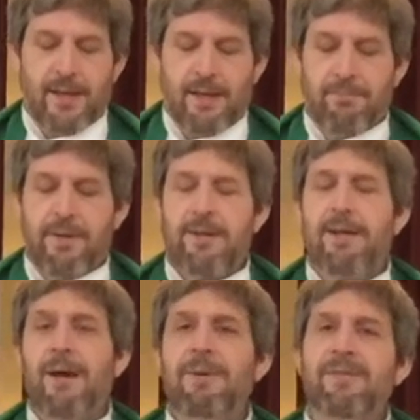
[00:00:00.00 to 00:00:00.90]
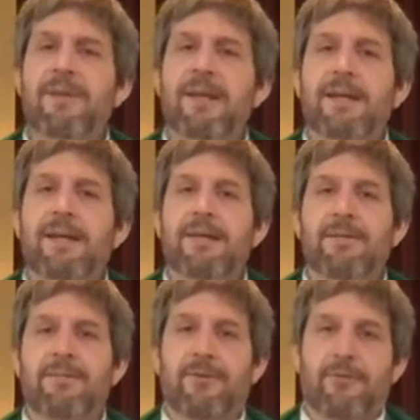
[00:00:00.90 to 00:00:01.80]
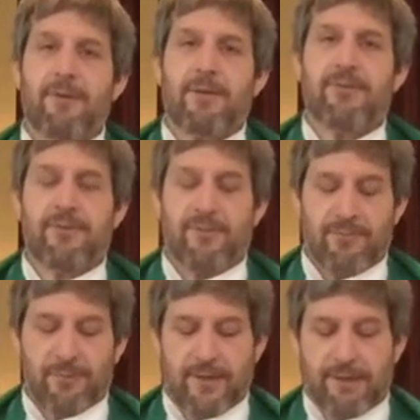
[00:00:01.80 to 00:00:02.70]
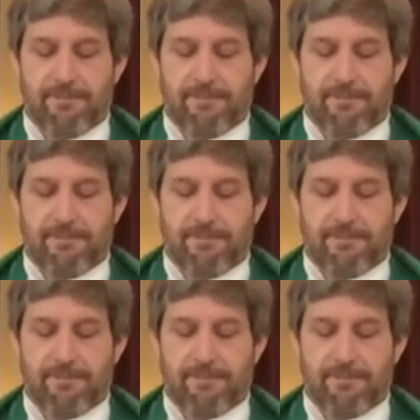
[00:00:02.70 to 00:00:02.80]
But I want to take a different direction this morning.